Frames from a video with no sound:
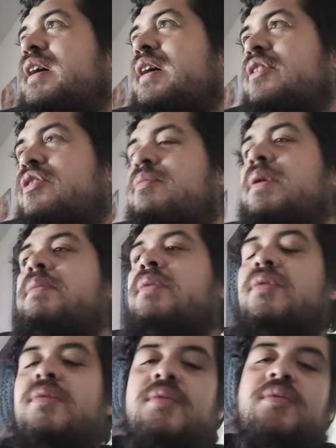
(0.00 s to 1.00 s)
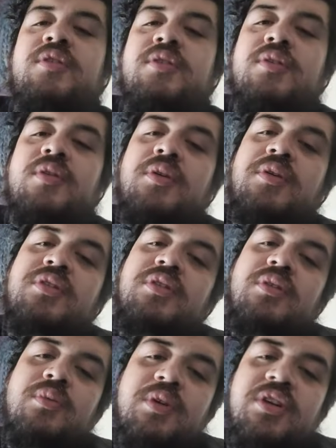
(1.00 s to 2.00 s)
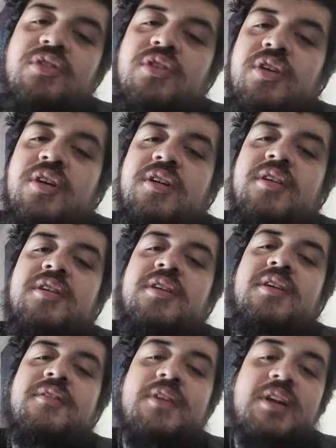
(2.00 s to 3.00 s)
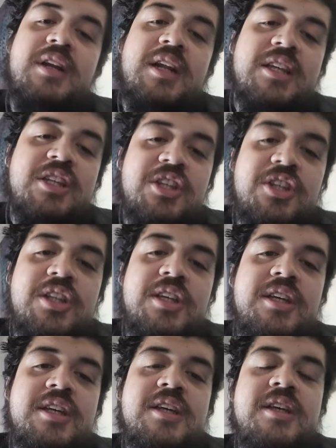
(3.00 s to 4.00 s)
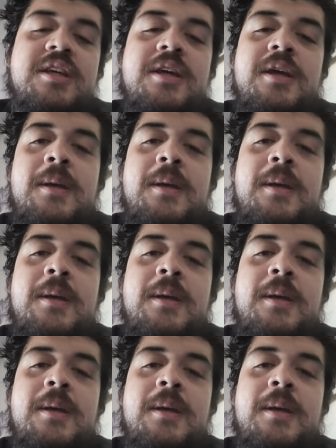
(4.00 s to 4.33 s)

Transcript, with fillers: I just remember, you know, going through the withdrawal, feeling like shit,